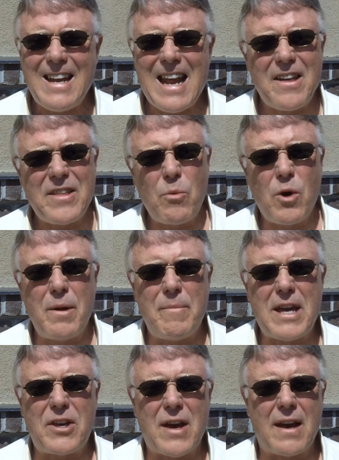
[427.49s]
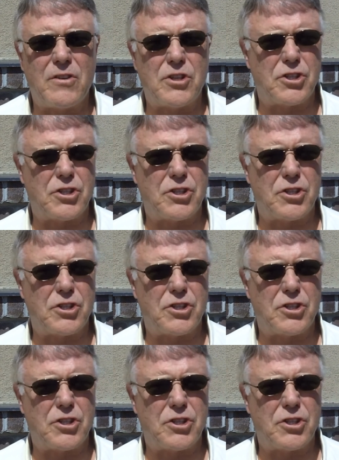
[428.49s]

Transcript: Now they want to make you have